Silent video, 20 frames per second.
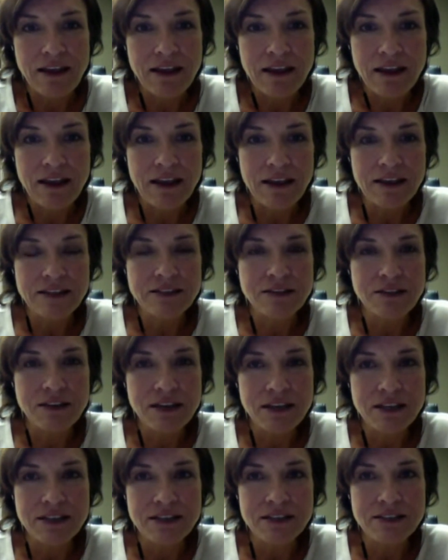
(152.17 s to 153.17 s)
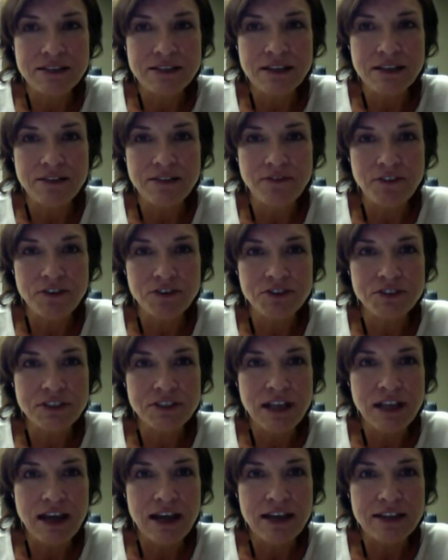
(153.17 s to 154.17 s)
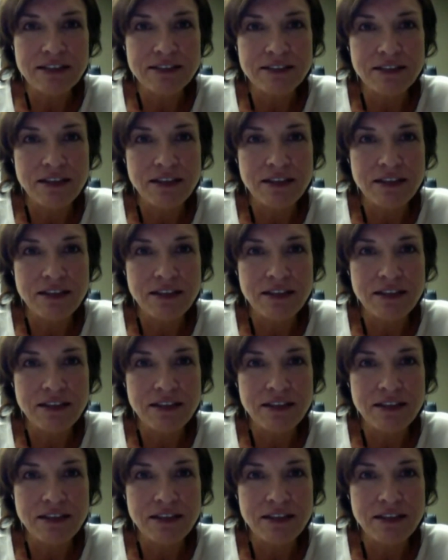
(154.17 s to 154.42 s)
I guess I need to see the first slides